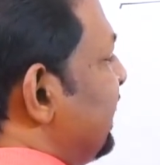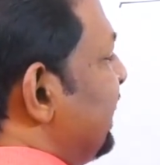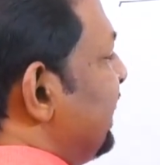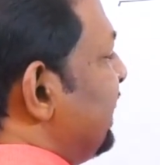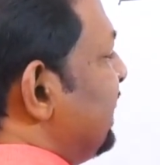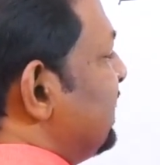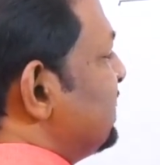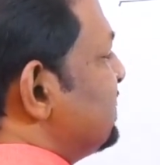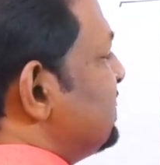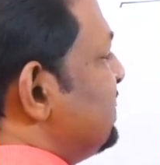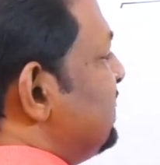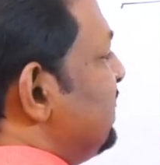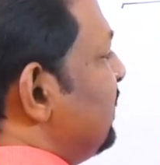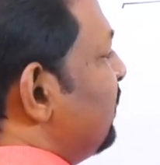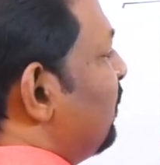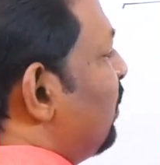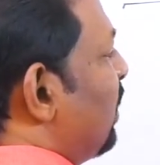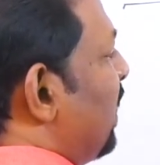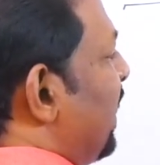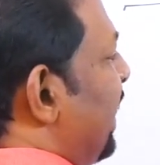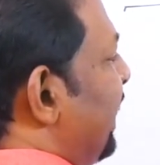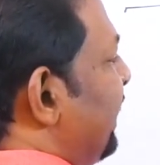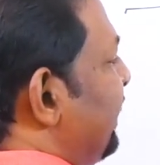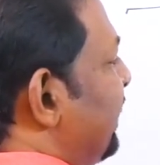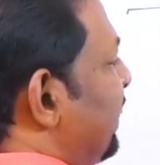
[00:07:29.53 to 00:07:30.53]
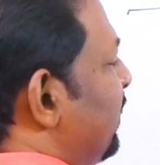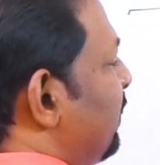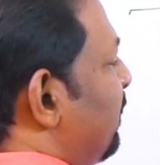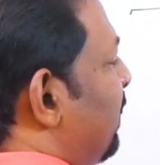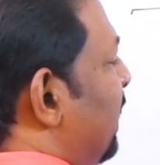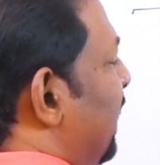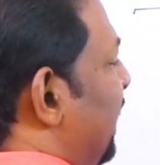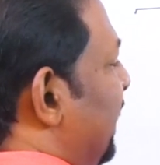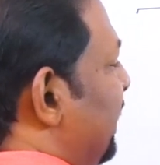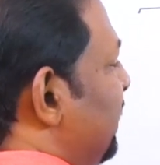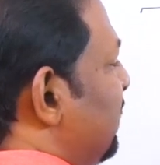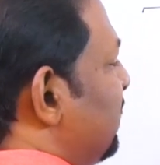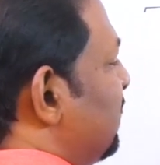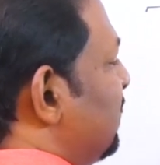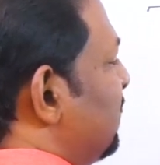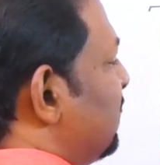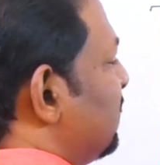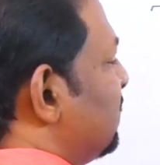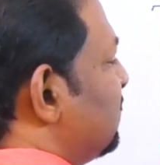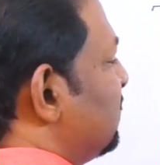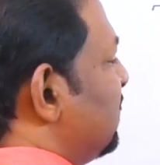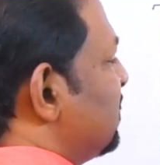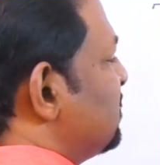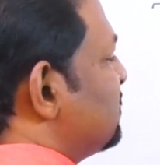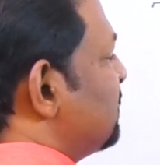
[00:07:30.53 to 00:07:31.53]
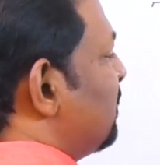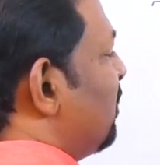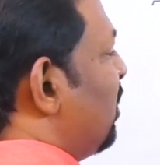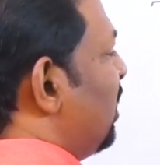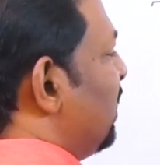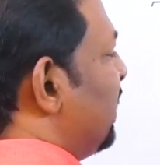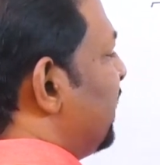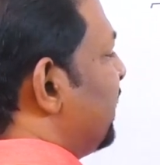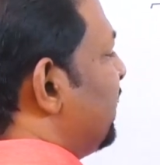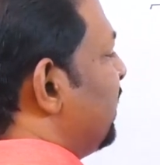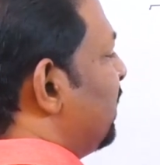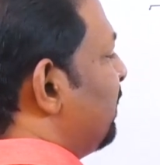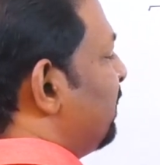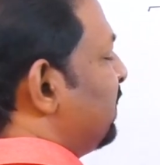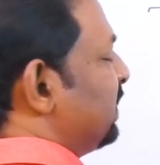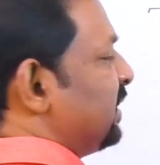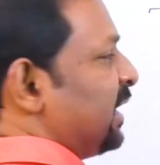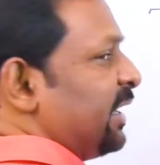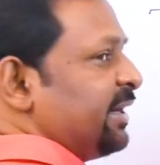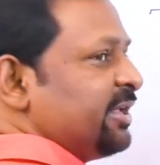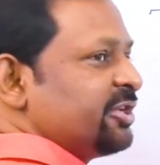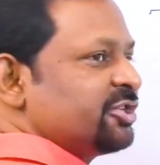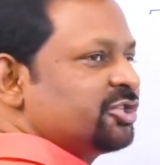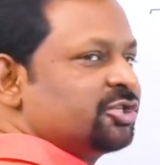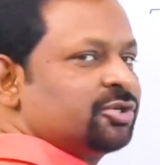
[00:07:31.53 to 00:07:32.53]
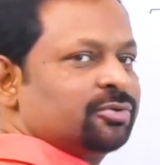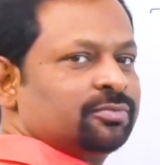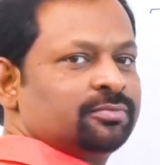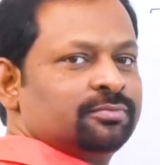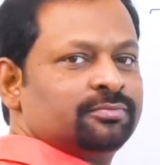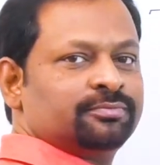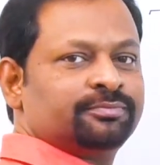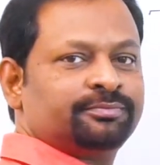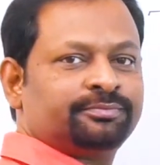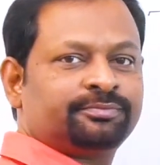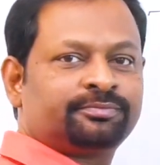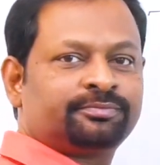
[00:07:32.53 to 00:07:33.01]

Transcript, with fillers: is divided by the smaller number that is 2.